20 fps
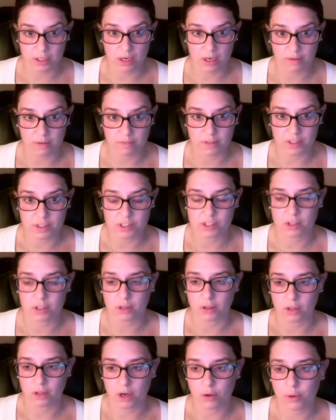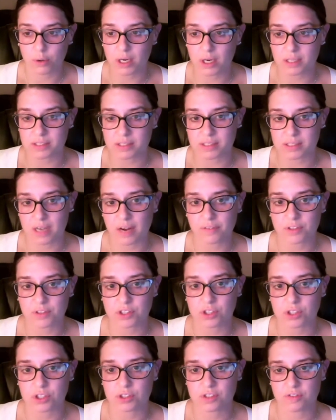of this lower
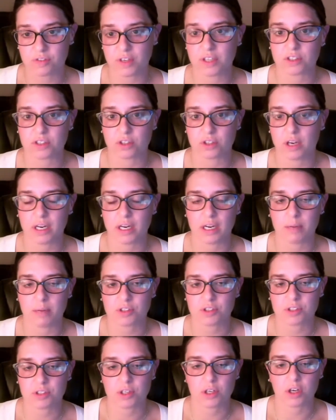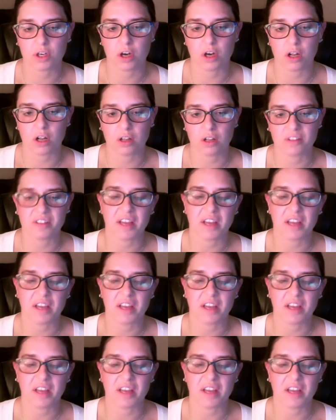esophageal sphincter, and I'm just going to call it the